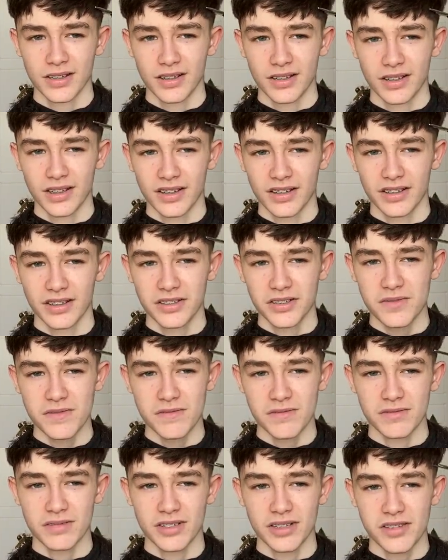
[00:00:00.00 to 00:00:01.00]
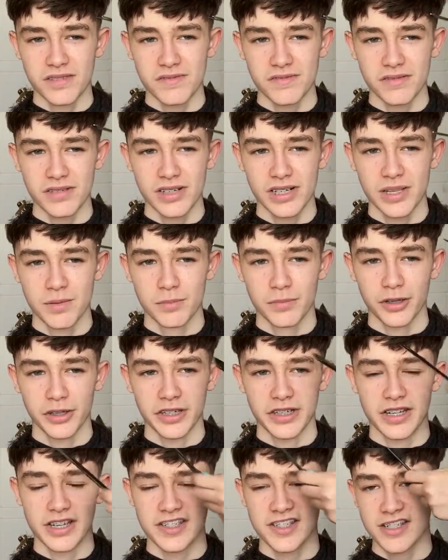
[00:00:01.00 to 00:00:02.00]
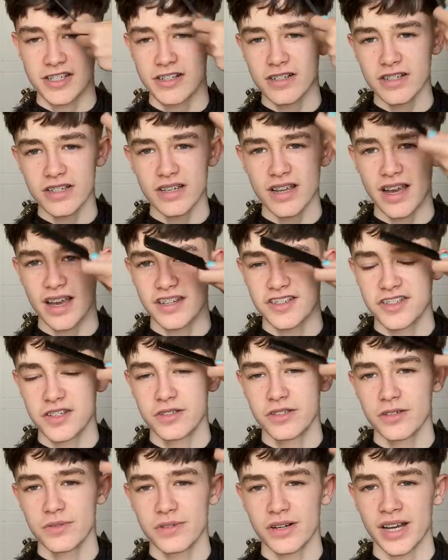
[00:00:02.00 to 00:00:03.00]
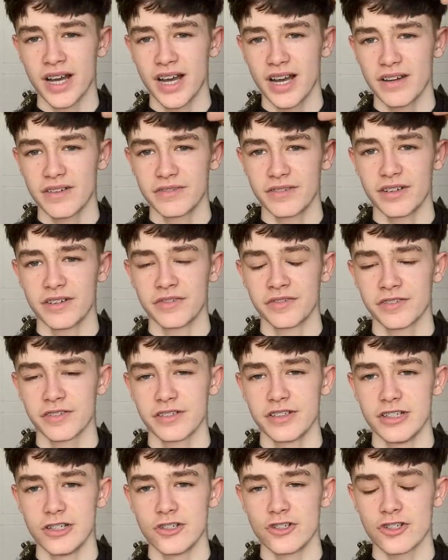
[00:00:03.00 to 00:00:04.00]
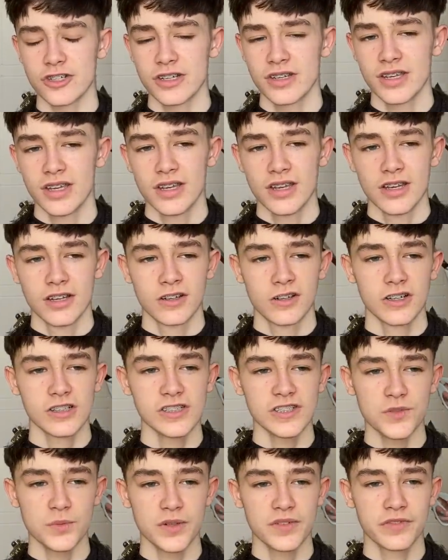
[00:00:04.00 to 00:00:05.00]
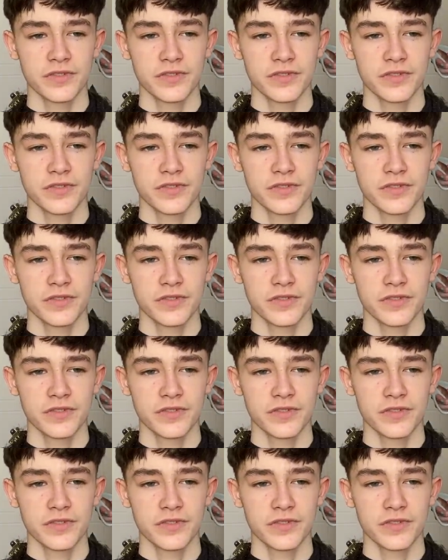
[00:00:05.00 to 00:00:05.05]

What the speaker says: Like, I don't really mind. As long as you don't have a fringe. Girls with